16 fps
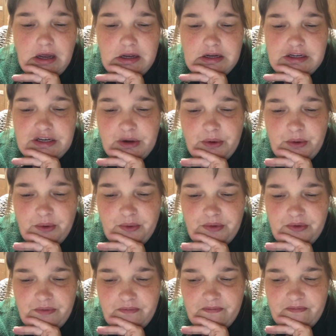so,
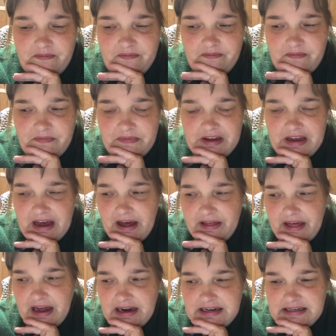yeah,
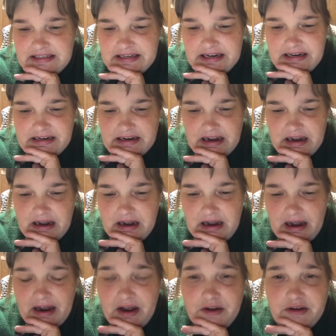that is it. Uh,
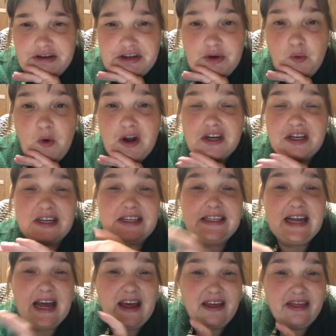I also want to
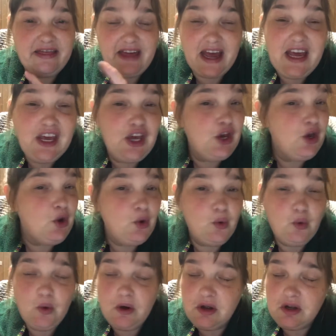say thank
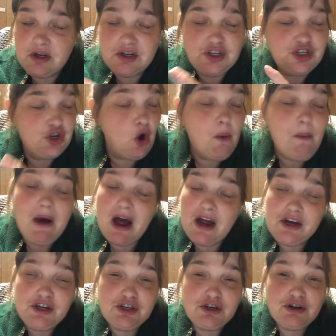you so
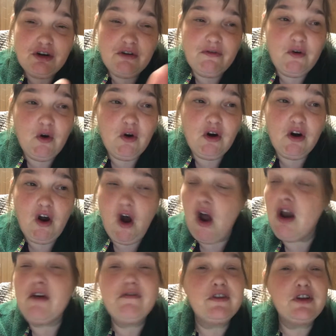much for
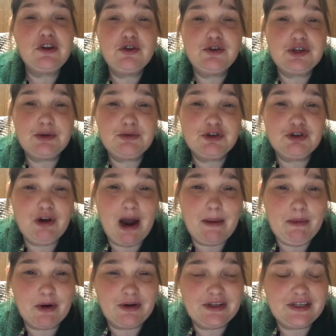all of the new
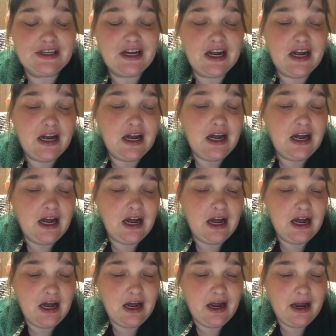subscribers.
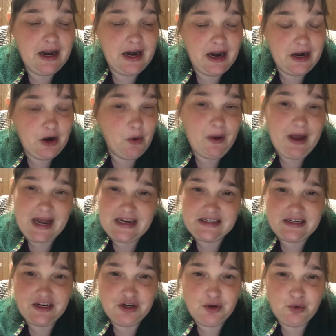Uh, and I know it has
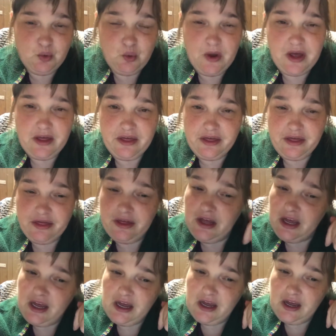to do with
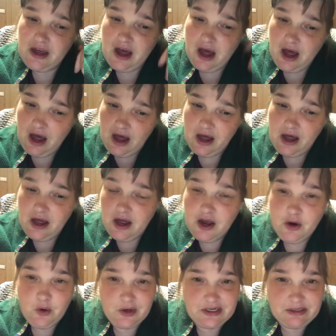the uh,
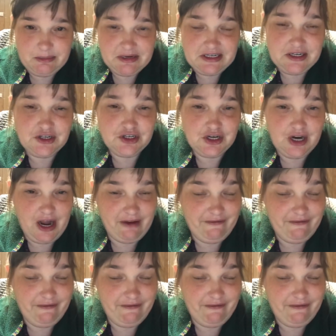Christmas in July